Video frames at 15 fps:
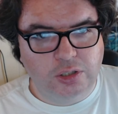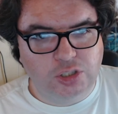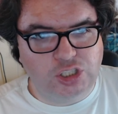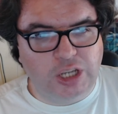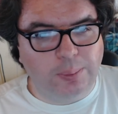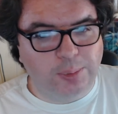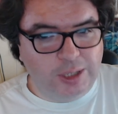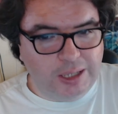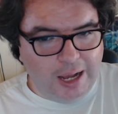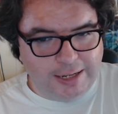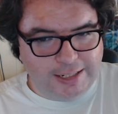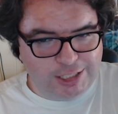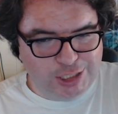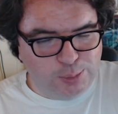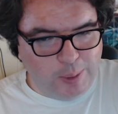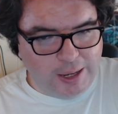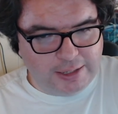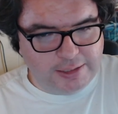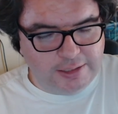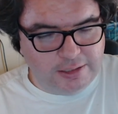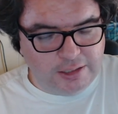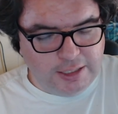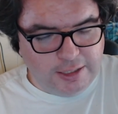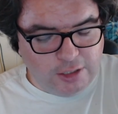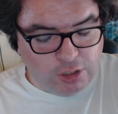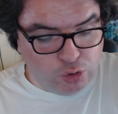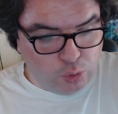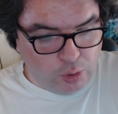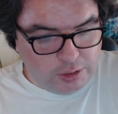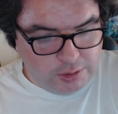something unexpectedly
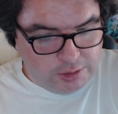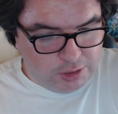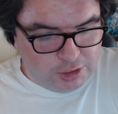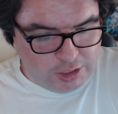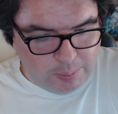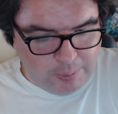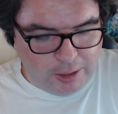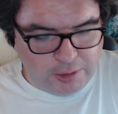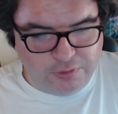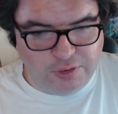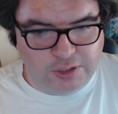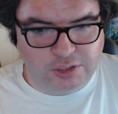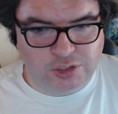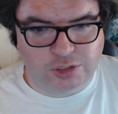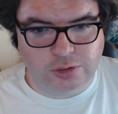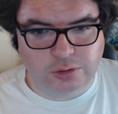good can come out of this.